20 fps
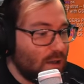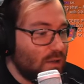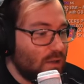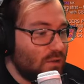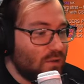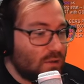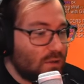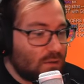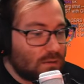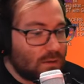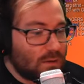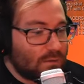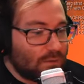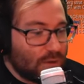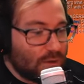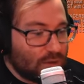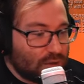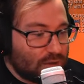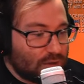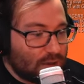So the
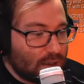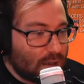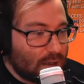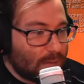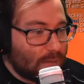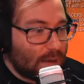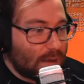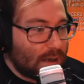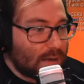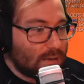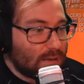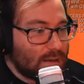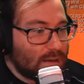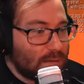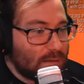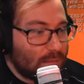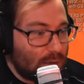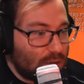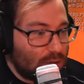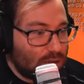first thing about
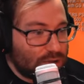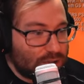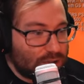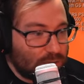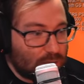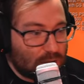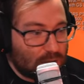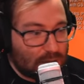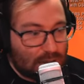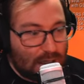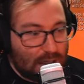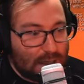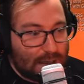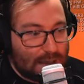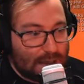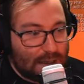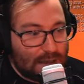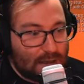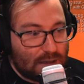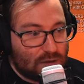Demonology
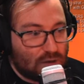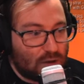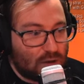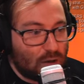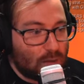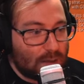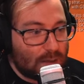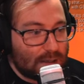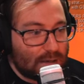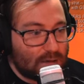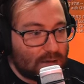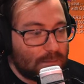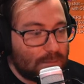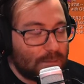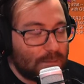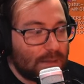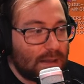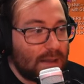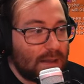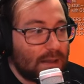Warlock is going to
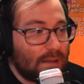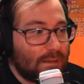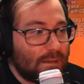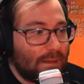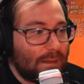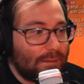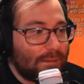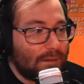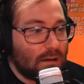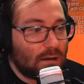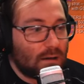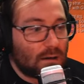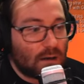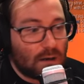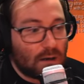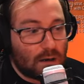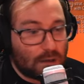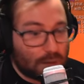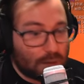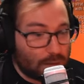be that there
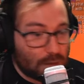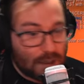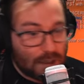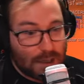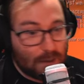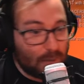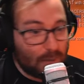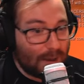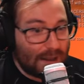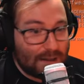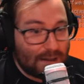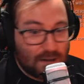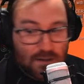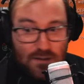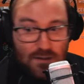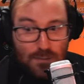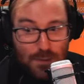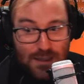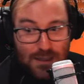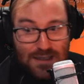are three ways
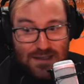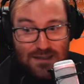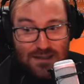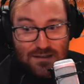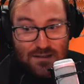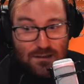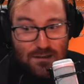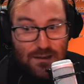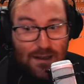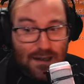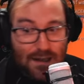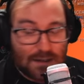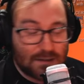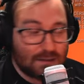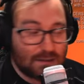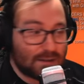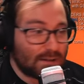to play this class.